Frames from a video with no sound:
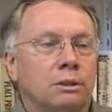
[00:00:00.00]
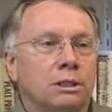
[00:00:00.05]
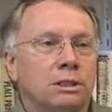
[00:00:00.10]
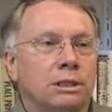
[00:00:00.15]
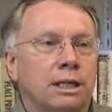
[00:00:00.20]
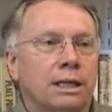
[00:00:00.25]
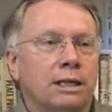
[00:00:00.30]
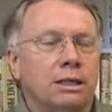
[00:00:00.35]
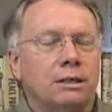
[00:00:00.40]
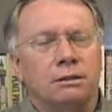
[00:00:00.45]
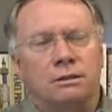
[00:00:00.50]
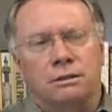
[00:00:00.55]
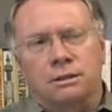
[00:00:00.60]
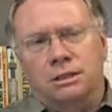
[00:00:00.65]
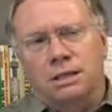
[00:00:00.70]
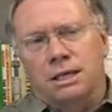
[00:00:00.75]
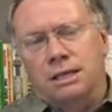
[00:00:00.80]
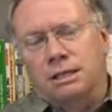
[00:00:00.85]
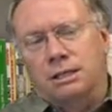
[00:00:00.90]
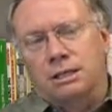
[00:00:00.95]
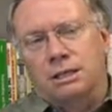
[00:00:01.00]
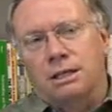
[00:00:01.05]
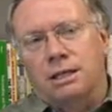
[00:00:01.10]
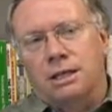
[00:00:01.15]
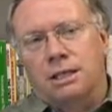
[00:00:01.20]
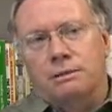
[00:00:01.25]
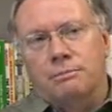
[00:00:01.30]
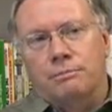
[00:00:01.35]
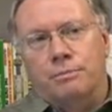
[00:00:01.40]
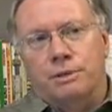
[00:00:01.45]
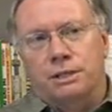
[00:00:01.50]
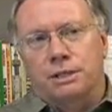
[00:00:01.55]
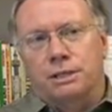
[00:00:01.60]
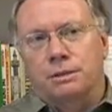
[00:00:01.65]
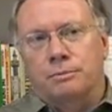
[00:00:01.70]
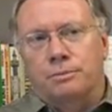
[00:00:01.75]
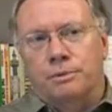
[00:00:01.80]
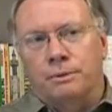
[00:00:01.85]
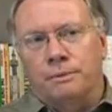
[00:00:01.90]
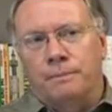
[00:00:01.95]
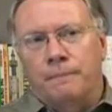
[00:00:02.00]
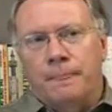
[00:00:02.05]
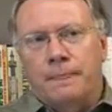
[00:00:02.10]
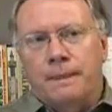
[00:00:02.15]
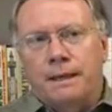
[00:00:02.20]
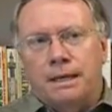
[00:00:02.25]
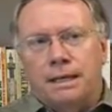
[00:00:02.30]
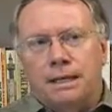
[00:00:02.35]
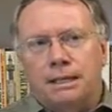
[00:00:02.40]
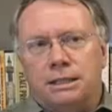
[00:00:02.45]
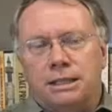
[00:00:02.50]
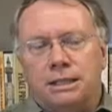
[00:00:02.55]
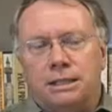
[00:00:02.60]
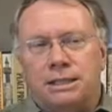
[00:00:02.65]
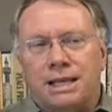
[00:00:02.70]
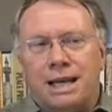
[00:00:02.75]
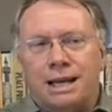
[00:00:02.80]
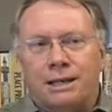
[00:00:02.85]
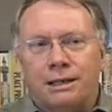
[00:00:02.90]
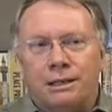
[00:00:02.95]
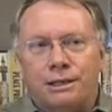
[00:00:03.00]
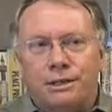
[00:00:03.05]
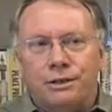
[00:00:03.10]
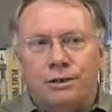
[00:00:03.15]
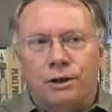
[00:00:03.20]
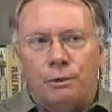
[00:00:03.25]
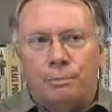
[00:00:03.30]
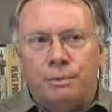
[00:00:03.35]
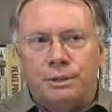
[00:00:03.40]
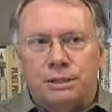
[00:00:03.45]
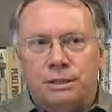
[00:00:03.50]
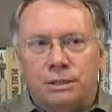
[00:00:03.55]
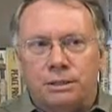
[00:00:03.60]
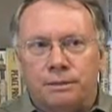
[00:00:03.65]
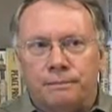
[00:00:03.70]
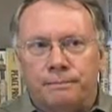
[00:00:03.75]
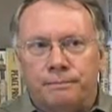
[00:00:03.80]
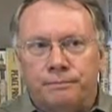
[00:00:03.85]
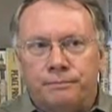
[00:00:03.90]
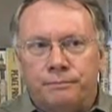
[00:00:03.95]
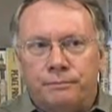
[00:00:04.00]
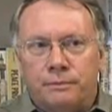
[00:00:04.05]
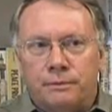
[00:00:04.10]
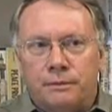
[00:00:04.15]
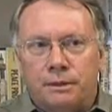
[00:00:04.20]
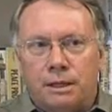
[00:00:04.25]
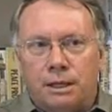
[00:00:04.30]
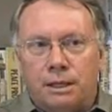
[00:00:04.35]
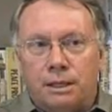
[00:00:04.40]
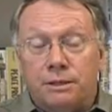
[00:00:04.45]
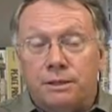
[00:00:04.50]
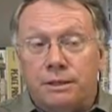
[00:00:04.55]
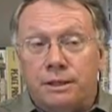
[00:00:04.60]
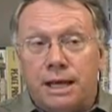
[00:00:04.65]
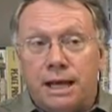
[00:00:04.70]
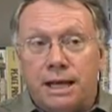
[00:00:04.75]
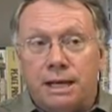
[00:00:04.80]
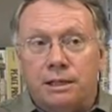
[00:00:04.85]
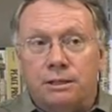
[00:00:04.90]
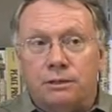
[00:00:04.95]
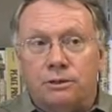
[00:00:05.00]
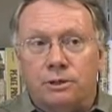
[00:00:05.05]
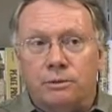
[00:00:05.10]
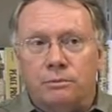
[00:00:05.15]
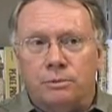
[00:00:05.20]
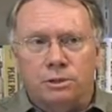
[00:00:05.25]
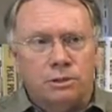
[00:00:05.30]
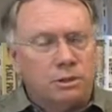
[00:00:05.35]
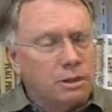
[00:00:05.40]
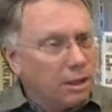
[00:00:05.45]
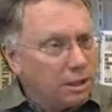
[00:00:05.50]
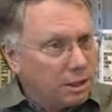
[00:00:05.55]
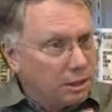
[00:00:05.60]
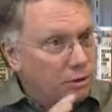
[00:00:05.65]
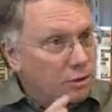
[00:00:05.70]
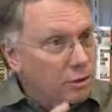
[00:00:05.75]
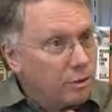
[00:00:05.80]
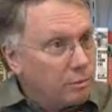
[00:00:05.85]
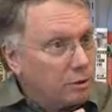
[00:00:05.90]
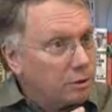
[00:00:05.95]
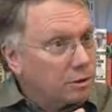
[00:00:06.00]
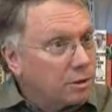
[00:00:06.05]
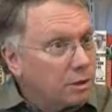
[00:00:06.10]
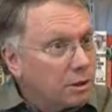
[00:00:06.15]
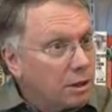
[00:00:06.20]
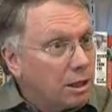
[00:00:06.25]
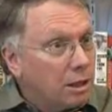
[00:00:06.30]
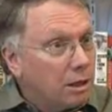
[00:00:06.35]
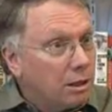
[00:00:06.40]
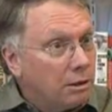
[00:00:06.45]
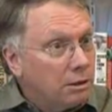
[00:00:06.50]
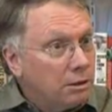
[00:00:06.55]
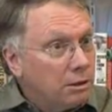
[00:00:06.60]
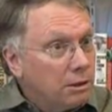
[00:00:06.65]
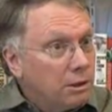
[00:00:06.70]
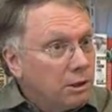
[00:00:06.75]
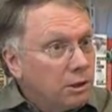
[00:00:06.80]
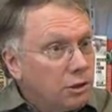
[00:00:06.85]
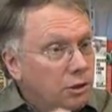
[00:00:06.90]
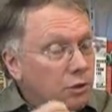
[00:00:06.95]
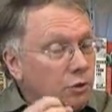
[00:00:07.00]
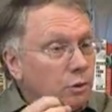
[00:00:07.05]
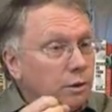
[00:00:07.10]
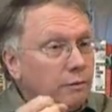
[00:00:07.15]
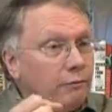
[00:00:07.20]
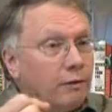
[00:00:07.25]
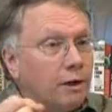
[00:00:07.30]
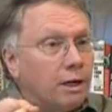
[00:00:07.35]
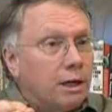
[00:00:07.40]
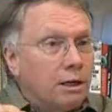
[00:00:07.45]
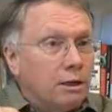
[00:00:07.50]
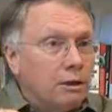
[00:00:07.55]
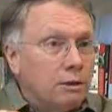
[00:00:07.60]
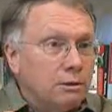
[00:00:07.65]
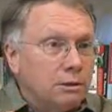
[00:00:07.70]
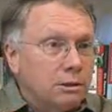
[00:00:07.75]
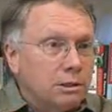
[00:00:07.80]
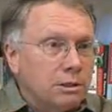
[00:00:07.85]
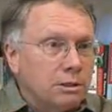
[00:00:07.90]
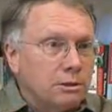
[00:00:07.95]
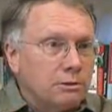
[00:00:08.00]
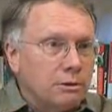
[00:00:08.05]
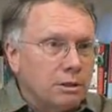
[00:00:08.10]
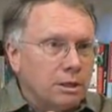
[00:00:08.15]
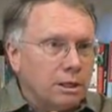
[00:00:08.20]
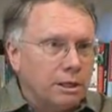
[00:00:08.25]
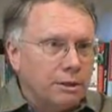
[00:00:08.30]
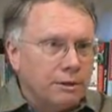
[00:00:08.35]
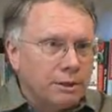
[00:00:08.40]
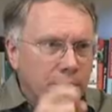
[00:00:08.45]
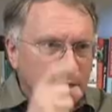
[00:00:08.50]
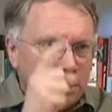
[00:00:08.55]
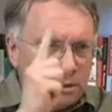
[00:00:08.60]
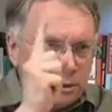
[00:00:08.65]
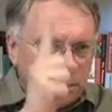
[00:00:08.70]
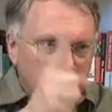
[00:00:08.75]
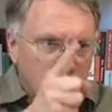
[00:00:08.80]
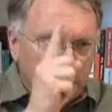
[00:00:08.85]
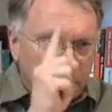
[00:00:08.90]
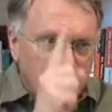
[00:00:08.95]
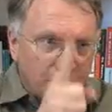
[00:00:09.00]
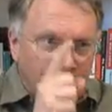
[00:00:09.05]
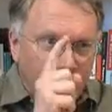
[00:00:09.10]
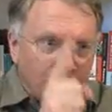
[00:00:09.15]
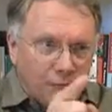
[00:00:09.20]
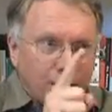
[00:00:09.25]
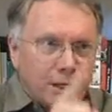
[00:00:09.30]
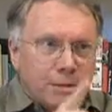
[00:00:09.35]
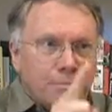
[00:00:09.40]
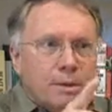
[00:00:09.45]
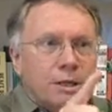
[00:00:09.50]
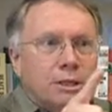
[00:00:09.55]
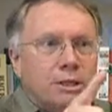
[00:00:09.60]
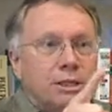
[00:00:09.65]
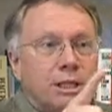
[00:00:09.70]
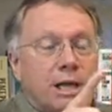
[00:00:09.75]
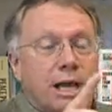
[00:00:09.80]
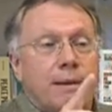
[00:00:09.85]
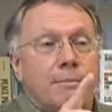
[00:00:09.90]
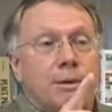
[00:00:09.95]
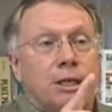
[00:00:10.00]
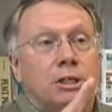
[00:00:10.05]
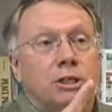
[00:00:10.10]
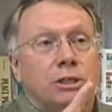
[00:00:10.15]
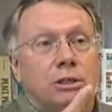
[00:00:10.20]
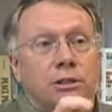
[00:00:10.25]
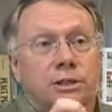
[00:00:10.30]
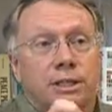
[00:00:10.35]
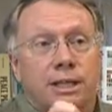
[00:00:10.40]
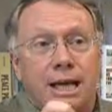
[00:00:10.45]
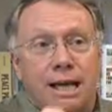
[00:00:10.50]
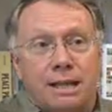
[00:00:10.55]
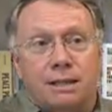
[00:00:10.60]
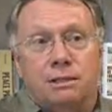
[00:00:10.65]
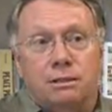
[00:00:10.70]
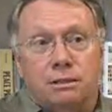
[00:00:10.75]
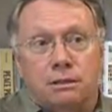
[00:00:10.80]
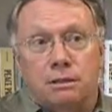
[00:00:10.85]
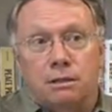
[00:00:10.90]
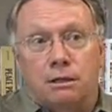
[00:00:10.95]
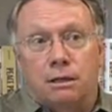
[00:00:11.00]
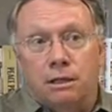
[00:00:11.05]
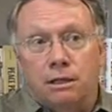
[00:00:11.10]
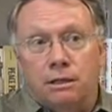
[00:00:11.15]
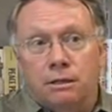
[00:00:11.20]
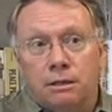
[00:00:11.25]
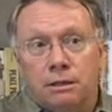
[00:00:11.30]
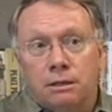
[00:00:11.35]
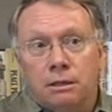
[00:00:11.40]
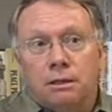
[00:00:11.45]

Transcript: stakeholders. So the selection principle is exactly the opposite to that in a criminal trial. In a criminal trial, you invite along to the trial those who can inflict most damage on the other side.